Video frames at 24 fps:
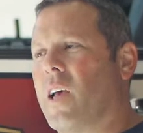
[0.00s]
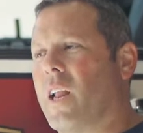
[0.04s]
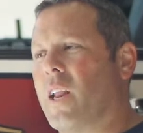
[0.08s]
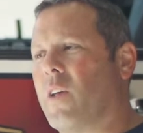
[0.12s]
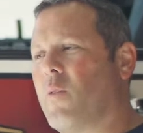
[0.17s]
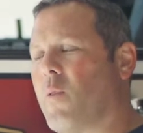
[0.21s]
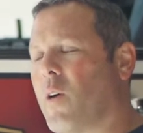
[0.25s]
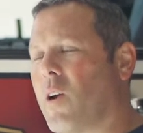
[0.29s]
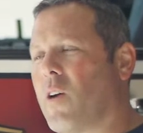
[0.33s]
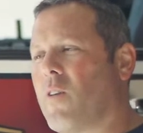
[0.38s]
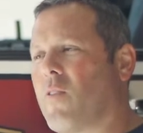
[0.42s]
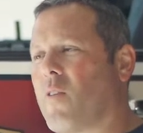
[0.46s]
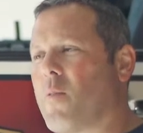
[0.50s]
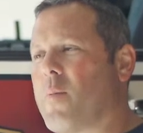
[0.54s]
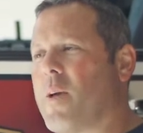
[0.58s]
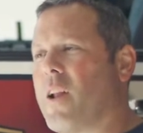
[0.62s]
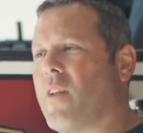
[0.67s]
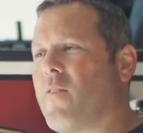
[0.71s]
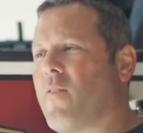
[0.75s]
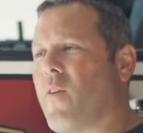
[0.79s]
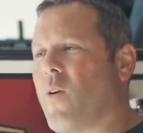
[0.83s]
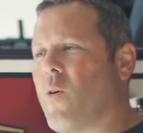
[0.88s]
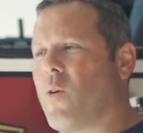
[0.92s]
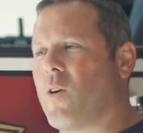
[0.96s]
And he went over and made
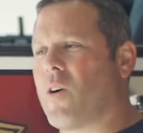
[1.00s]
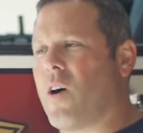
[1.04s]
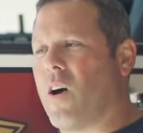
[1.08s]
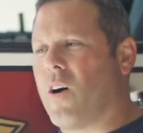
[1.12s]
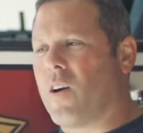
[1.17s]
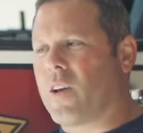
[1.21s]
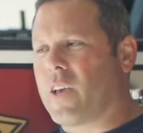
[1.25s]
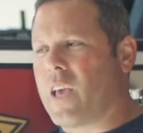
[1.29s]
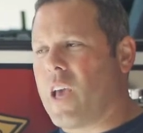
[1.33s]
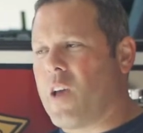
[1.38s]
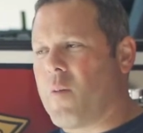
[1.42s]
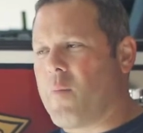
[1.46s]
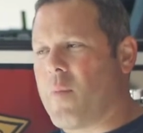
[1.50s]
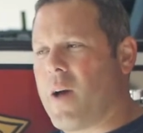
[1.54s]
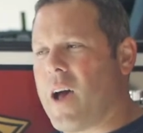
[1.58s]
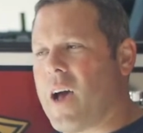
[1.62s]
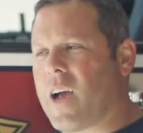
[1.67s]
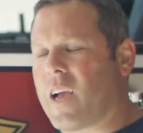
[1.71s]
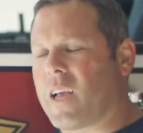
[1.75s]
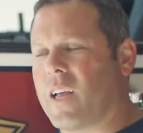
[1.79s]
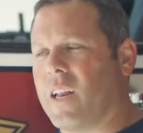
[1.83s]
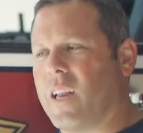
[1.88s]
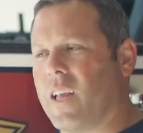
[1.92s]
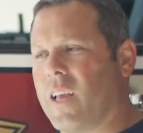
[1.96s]
a phone call and came
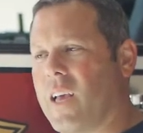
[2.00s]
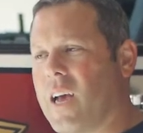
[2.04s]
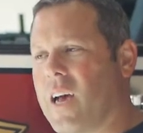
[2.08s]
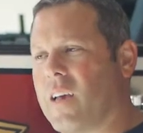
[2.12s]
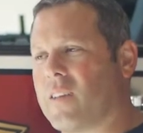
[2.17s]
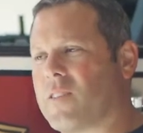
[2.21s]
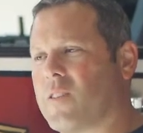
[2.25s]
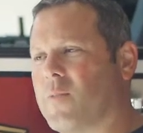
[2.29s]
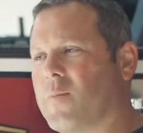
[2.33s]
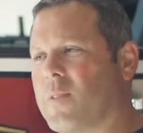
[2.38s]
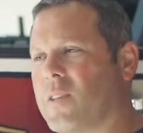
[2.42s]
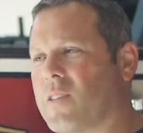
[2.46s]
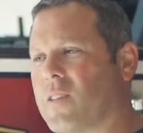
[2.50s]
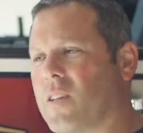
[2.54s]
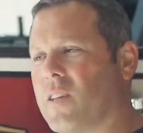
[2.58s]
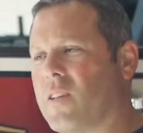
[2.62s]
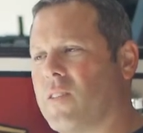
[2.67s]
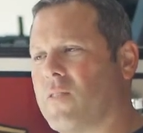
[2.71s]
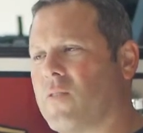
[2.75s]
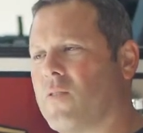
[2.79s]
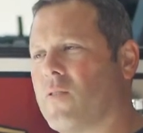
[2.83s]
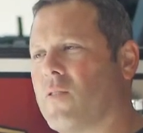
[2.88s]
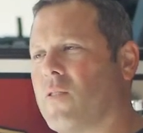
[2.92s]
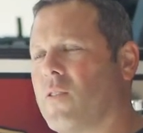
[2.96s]
back, and he asked him, he says,
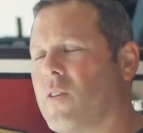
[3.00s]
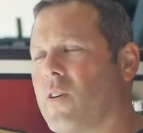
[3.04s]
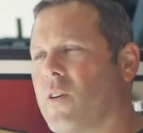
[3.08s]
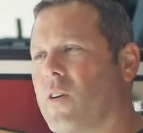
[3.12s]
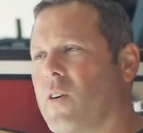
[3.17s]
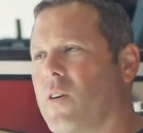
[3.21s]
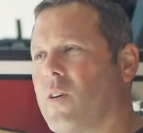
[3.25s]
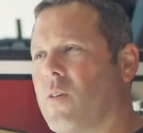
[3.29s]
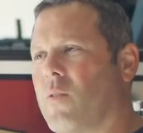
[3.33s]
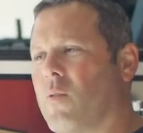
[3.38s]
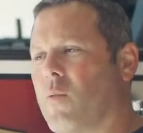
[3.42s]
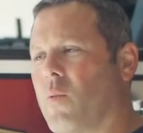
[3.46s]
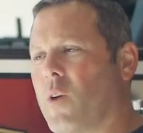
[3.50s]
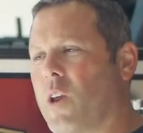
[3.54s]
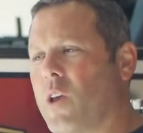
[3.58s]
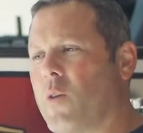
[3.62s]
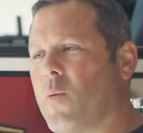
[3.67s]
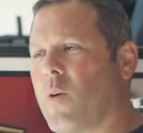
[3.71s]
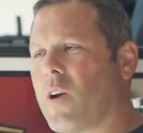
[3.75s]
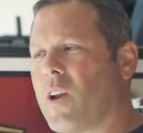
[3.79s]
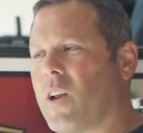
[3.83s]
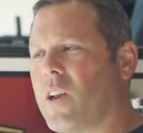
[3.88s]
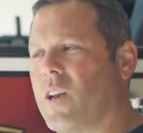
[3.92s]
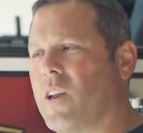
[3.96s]
"What do you
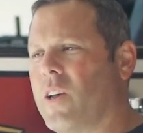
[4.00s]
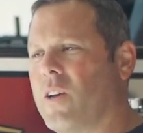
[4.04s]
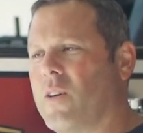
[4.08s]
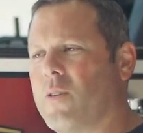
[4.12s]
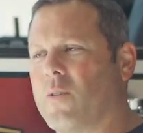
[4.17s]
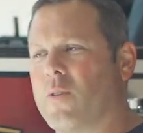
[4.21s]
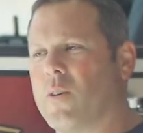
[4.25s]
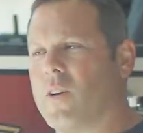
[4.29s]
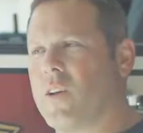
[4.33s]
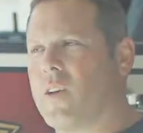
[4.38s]
want to do?"